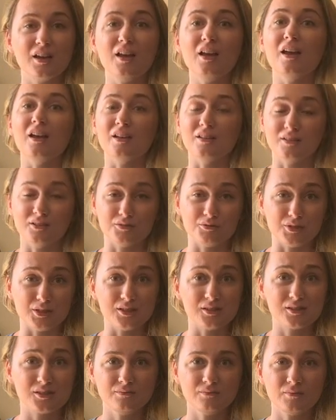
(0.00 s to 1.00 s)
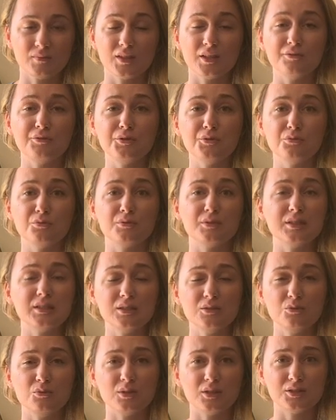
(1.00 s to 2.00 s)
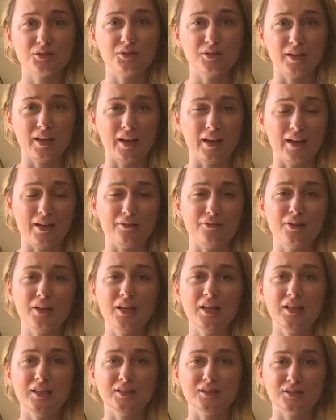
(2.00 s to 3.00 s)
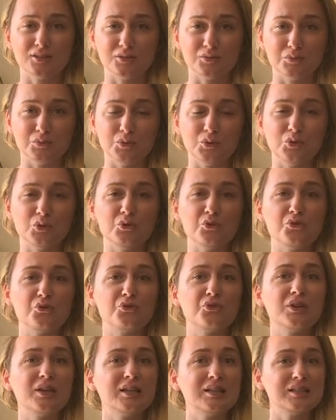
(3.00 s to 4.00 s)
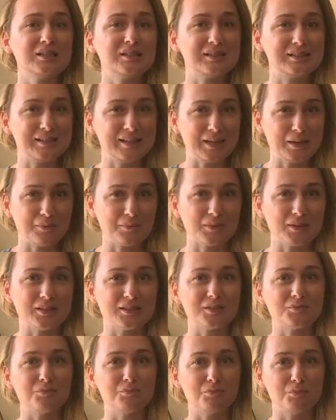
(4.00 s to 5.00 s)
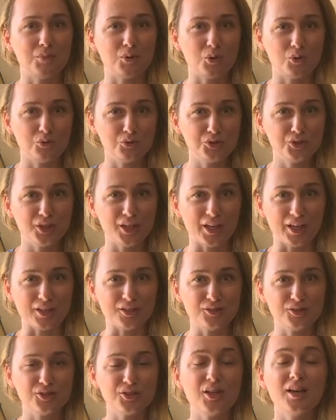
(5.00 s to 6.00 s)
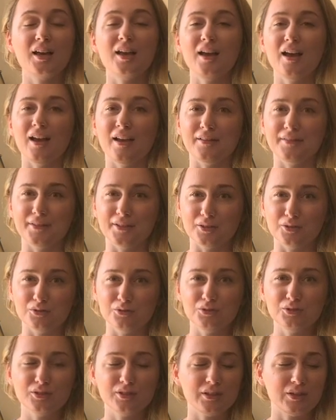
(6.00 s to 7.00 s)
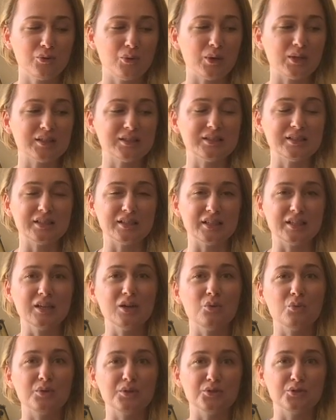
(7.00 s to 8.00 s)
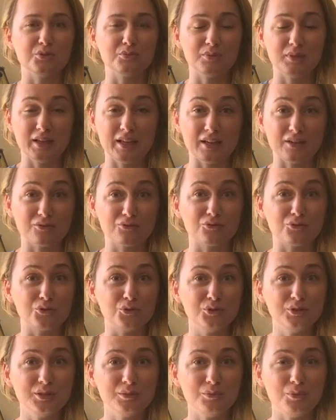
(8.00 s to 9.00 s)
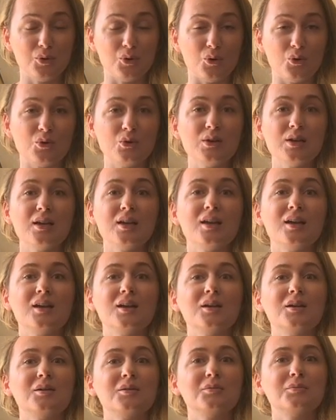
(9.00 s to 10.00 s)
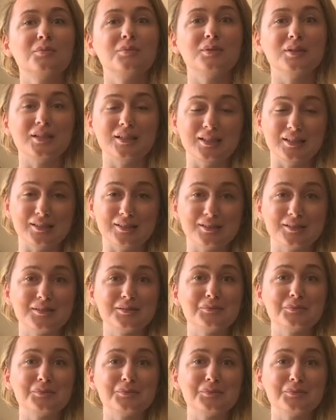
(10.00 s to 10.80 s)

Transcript: and the wrist. If you really want to have smooth, seamless bow change and the good quality when you're playing through the bow, please